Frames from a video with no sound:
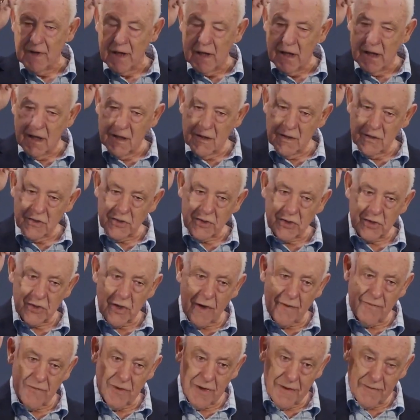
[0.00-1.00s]
in the
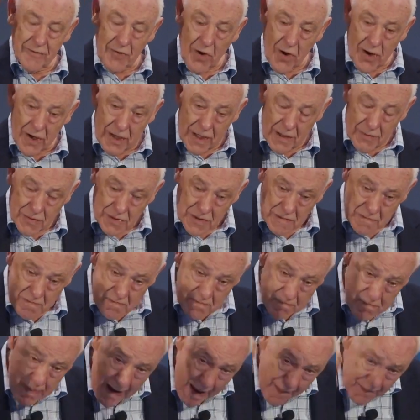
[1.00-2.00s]
sovereignty of God, he was
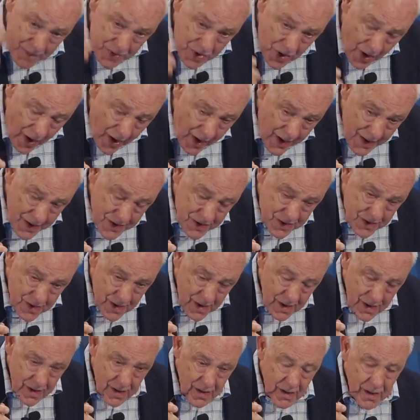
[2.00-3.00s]
baptized.
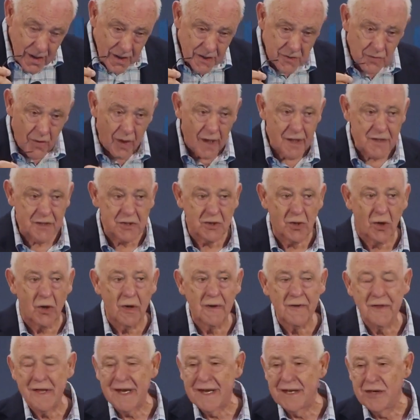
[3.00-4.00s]
It's why he's
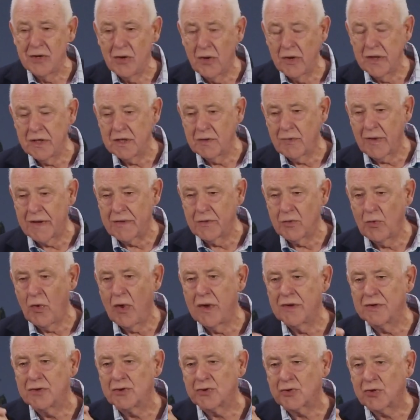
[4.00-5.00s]
called the anointed one. The
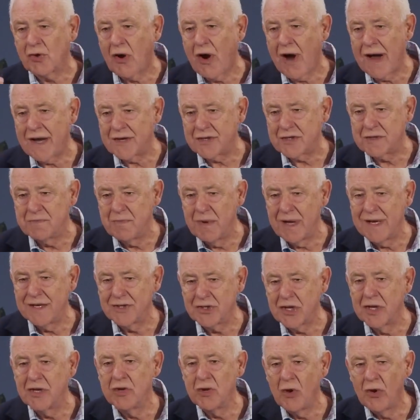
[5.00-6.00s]
word Christ
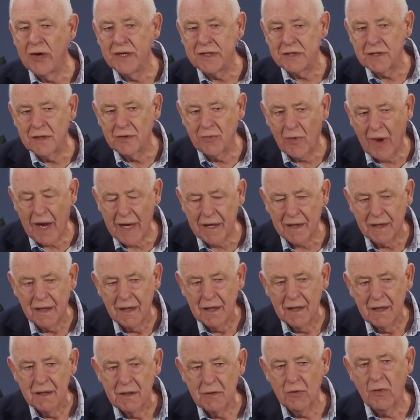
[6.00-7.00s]
means anointed one.
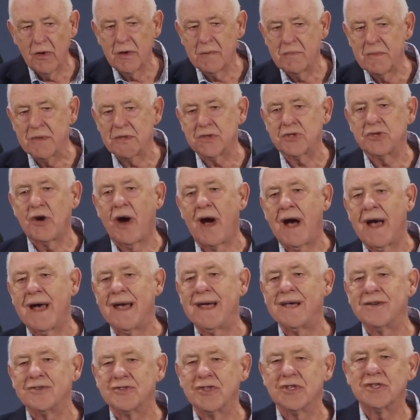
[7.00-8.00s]
The word Messiah
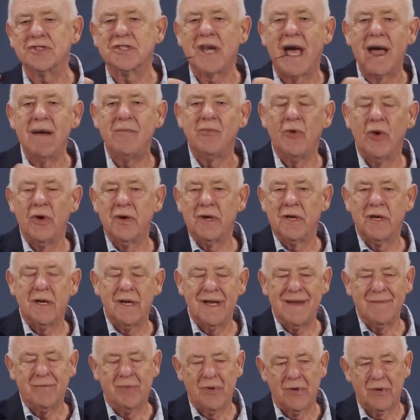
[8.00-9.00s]
is the same word in
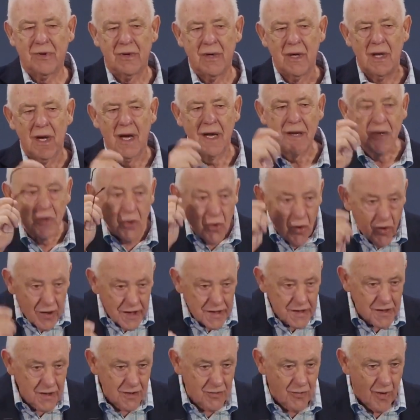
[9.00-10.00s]
Hebrew,
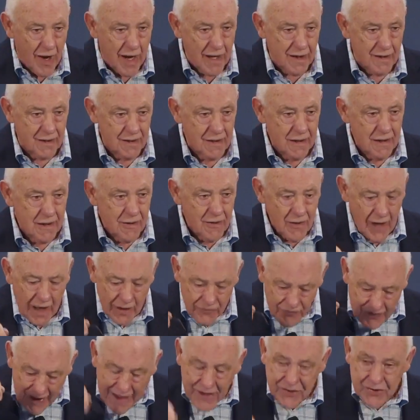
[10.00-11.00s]
anointed one.
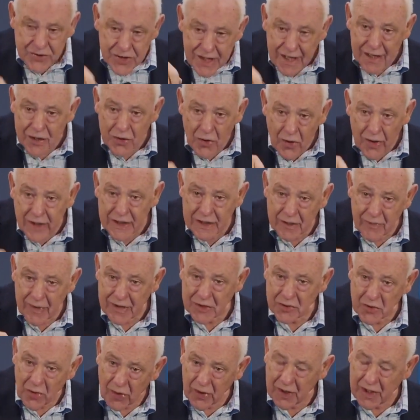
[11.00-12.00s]
And that's the anointing we're
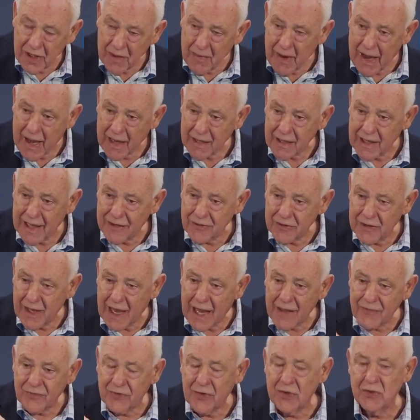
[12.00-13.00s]
talking about
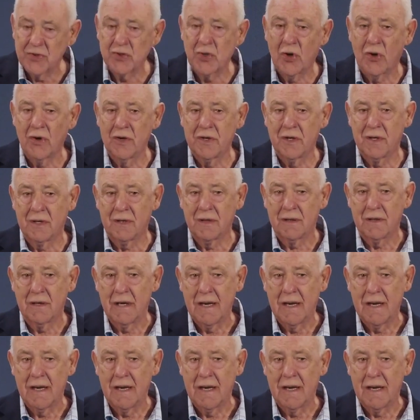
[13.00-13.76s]
at the Jordan.